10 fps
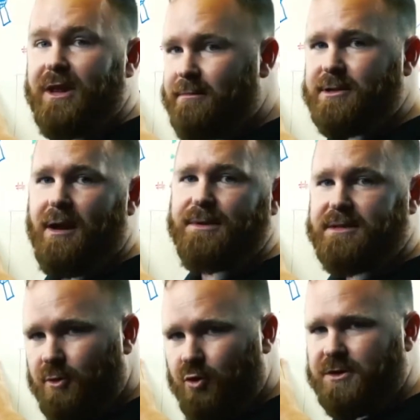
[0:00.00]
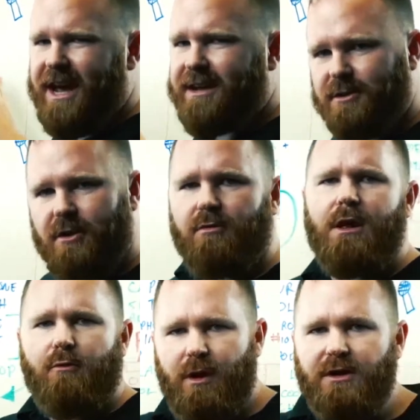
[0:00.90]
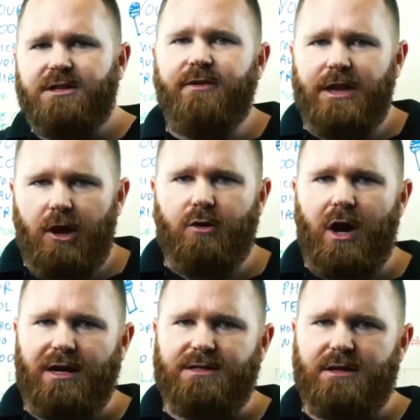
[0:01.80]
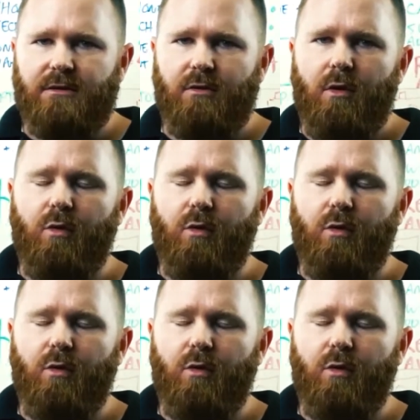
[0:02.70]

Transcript: your laptop and some cool tech, relatively low cost.